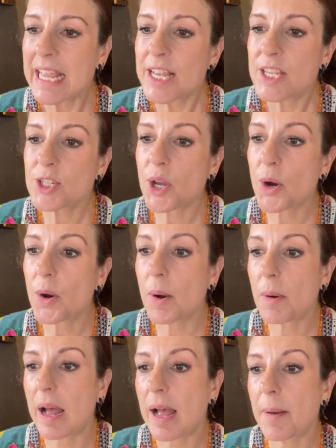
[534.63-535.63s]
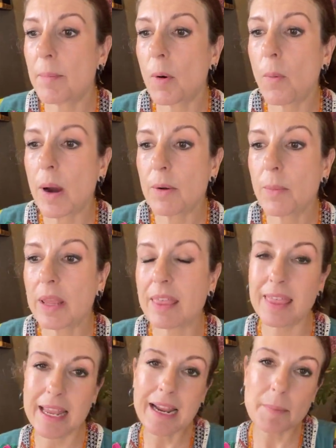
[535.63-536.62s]
So when we
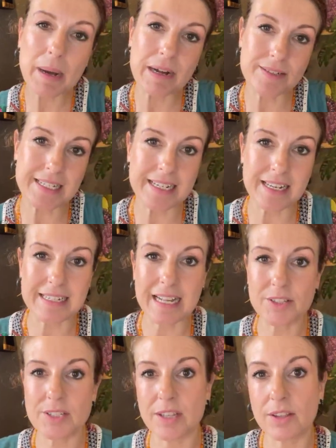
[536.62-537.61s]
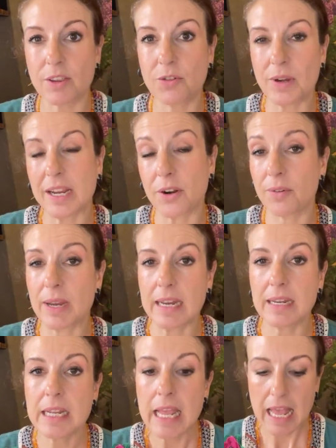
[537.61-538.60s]
think about the
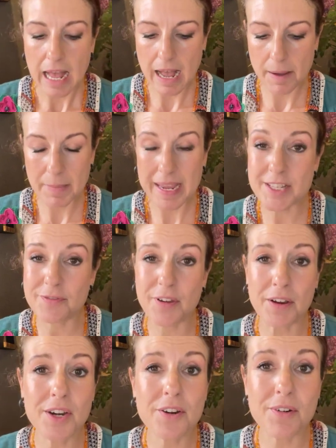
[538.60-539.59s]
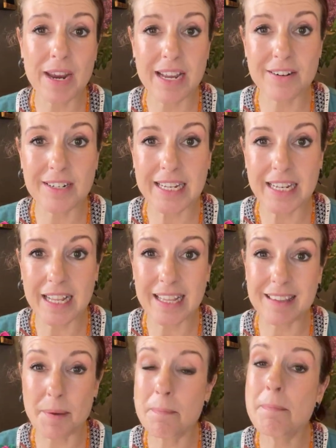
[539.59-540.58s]
Delta-3-carene, it's very rarely
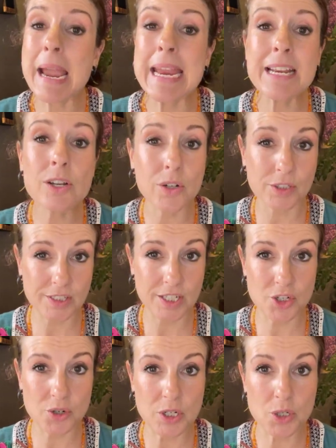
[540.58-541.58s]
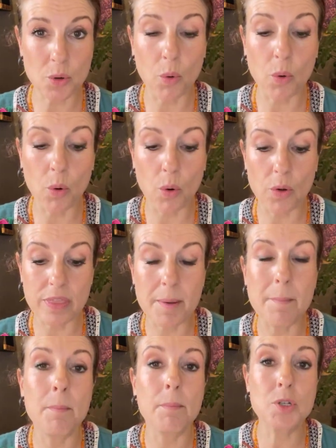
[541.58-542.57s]
the main constituent or
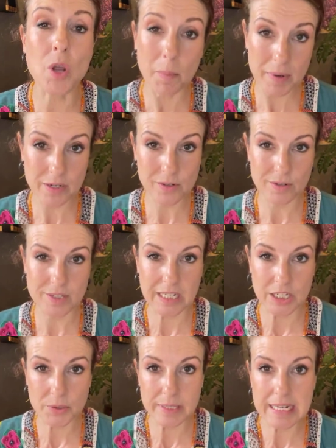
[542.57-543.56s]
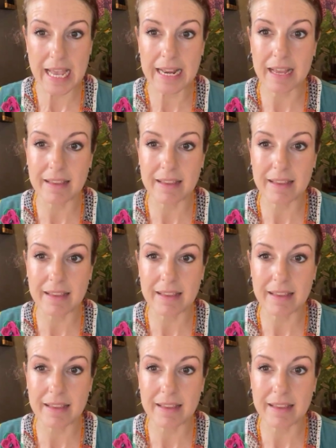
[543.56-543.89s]
the dominant constituent. And I